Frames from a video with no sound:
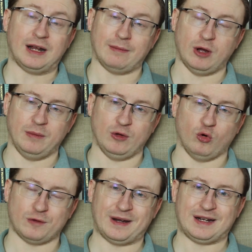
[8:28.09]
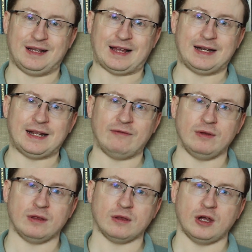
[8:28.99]
At the moment it automatically is added
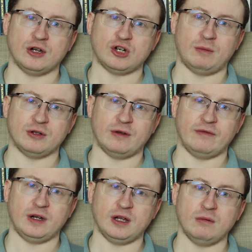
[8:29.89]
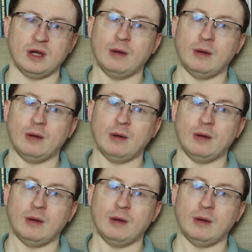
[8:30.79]
every time I do a video,